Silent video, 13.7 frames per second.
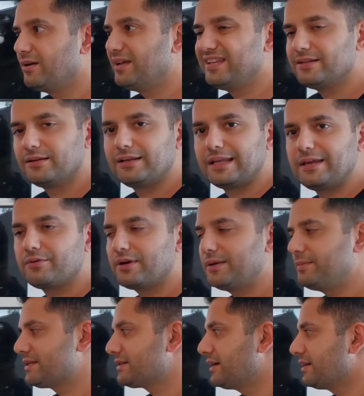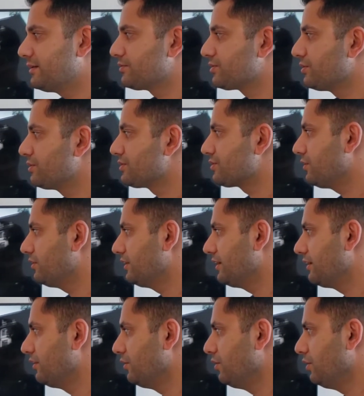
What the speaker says: in the lane right beside them. So it's called a